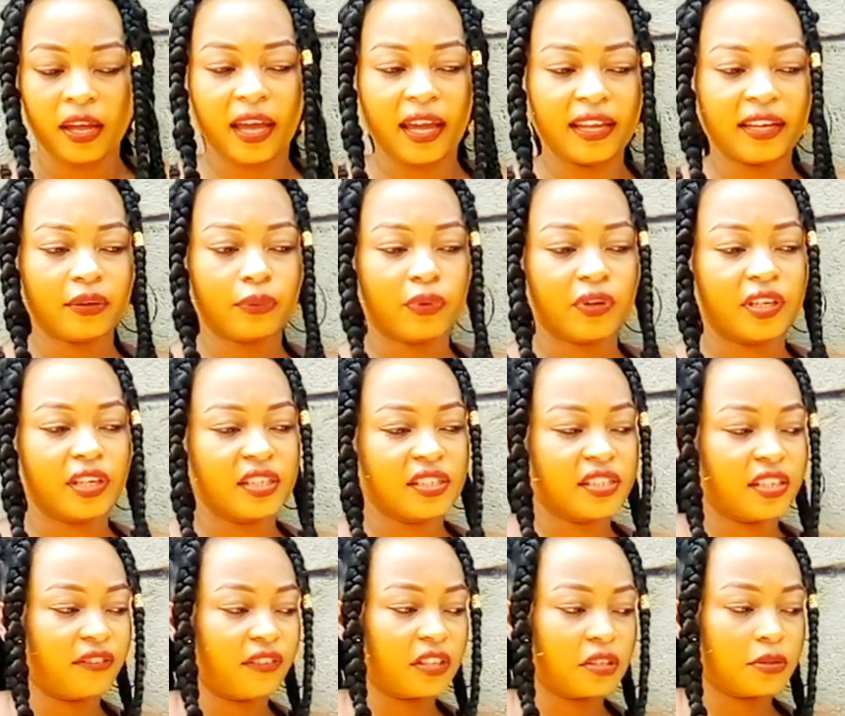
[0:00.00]
and we
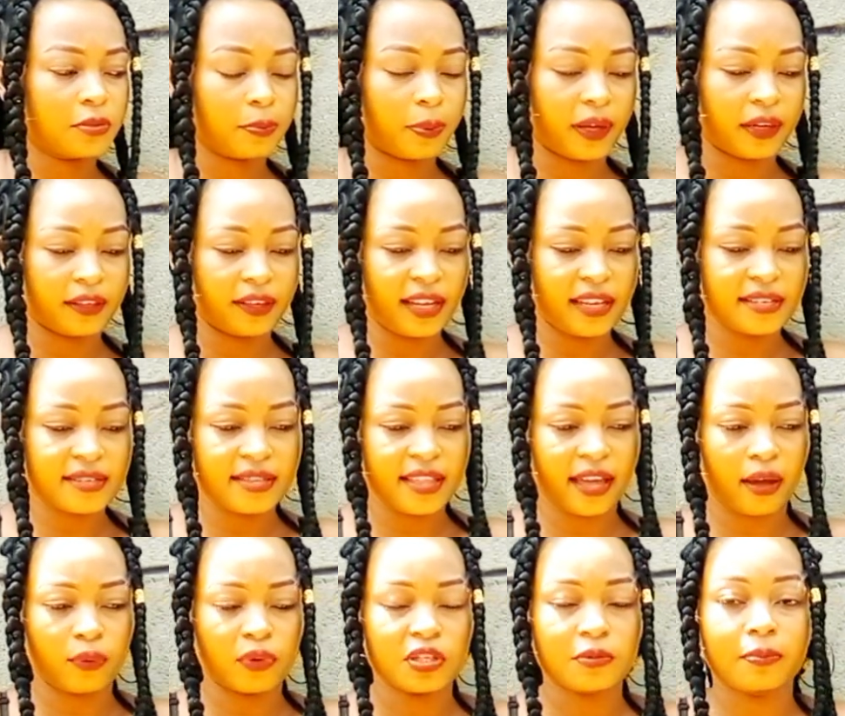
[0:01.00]
didn't even spend days
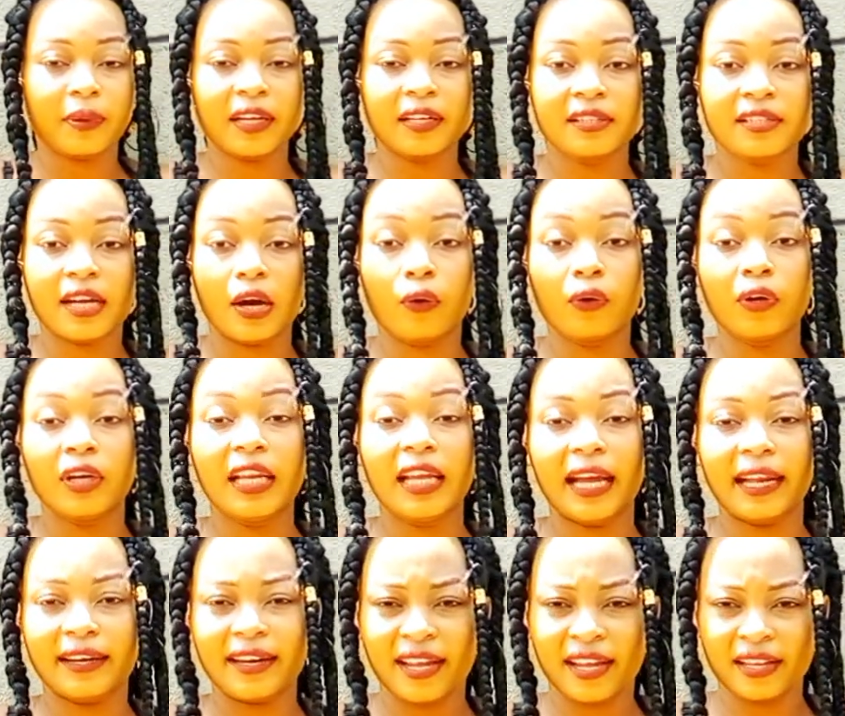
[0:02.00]
there, we spent only
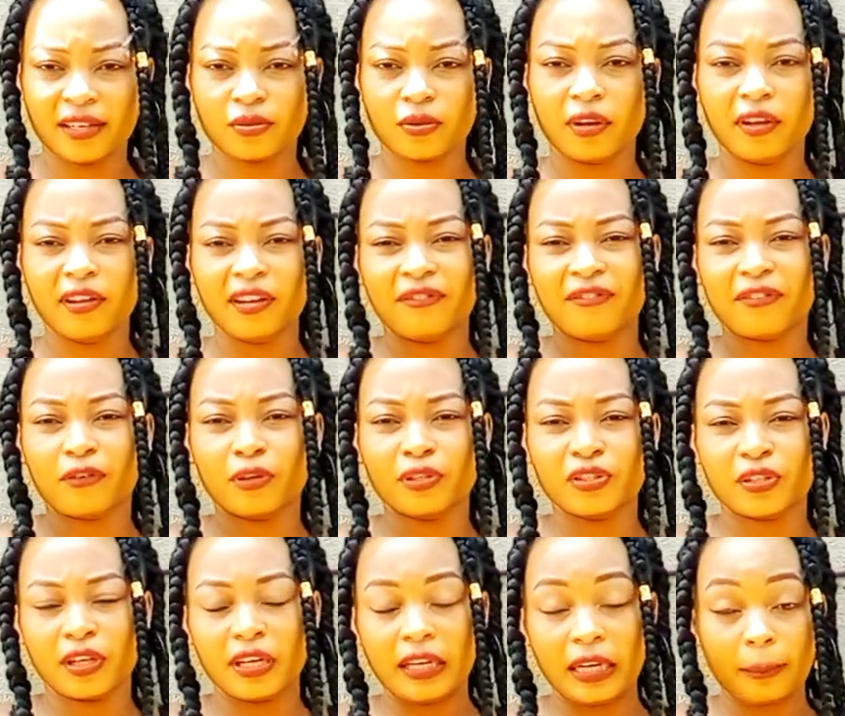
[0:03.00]
a day. So we lived for
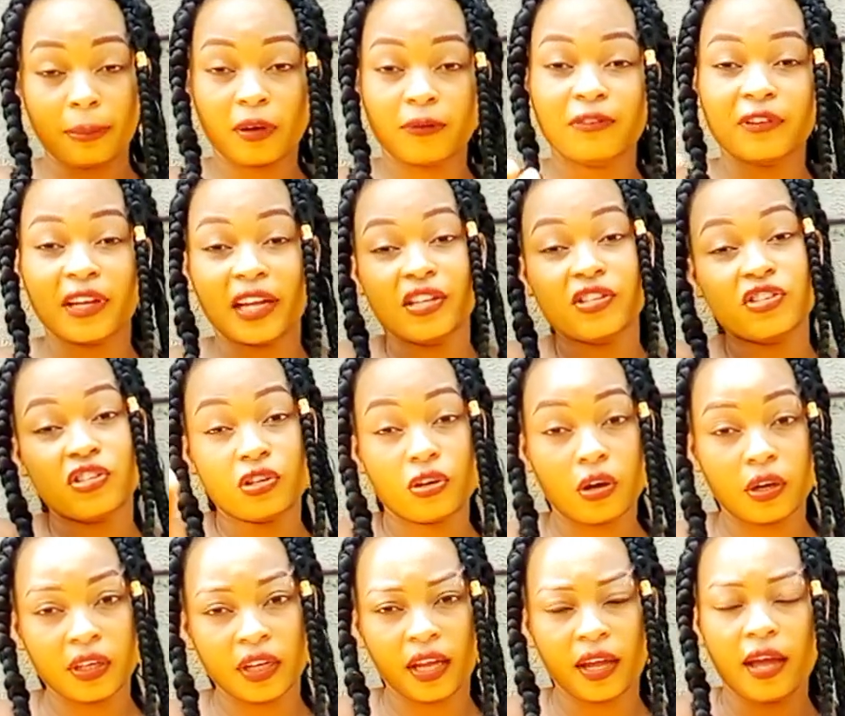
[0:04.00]
ilipofika
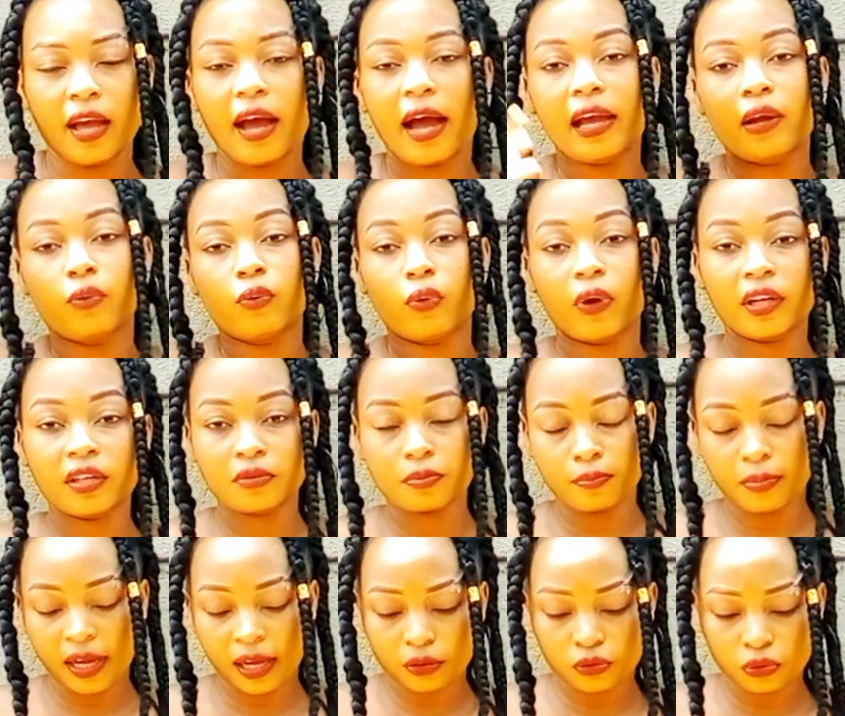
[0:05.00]
jioni, I went
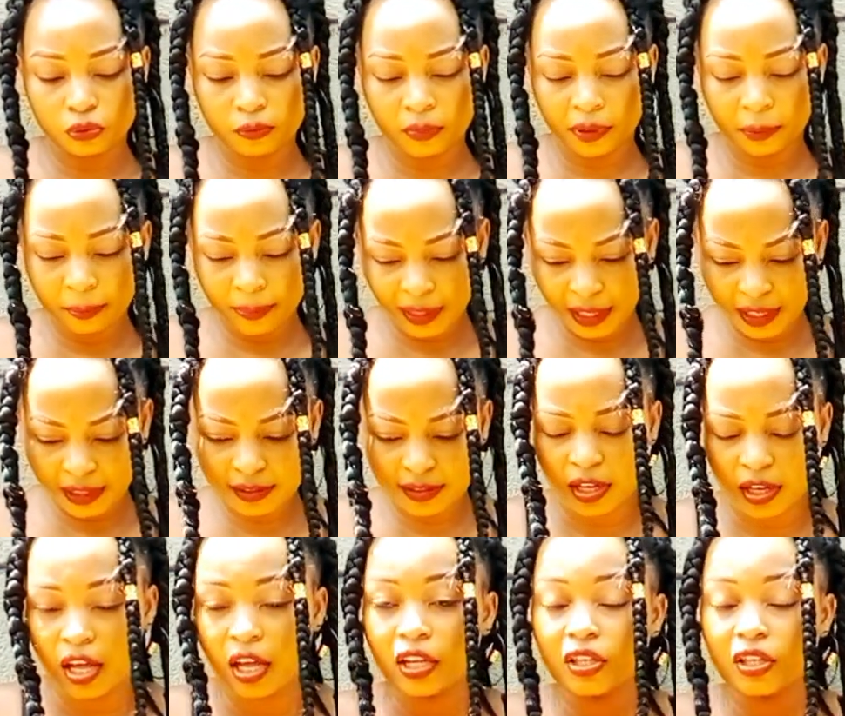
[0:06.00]
back to my place.